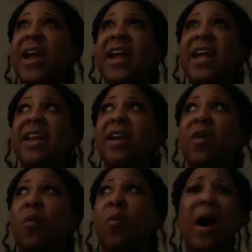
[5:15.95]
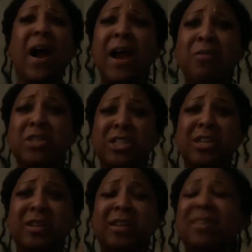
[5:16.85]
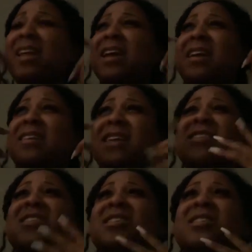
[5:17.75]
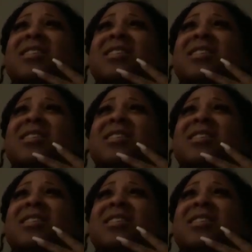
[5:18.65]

And why was she like, that's just